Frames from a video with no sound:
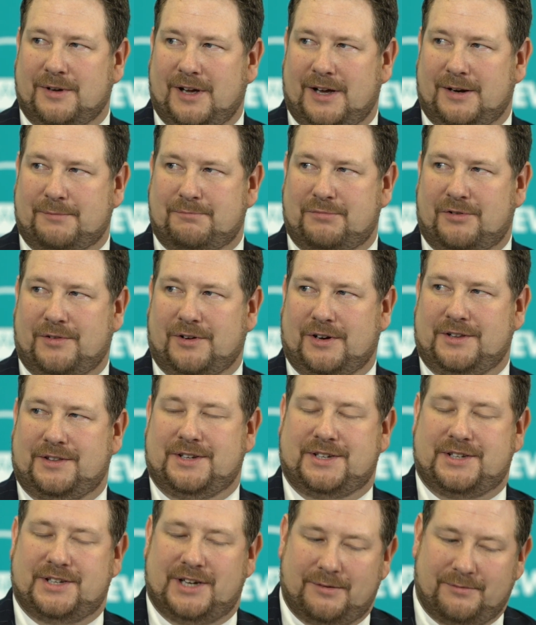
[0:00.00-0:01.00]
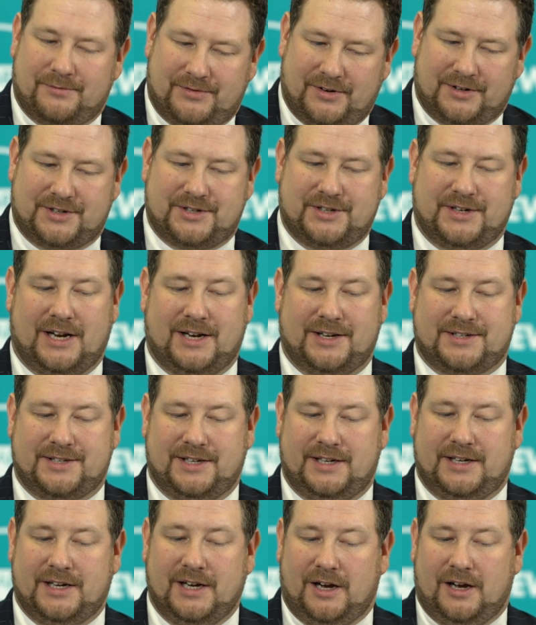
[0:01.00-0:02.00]
and provide the same
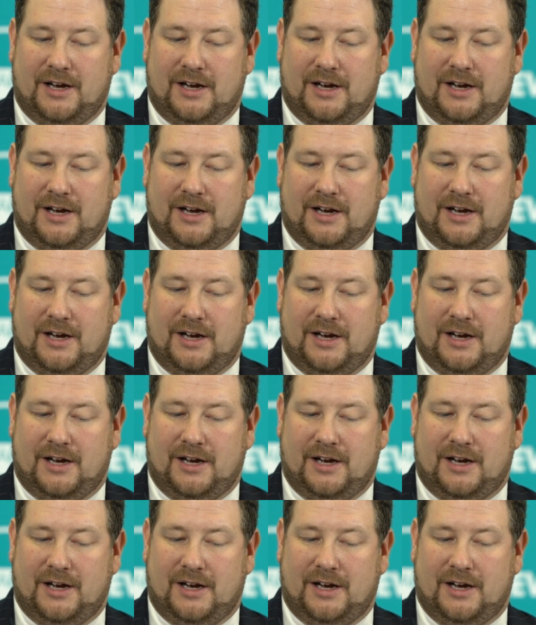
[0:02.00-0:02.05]
functionality,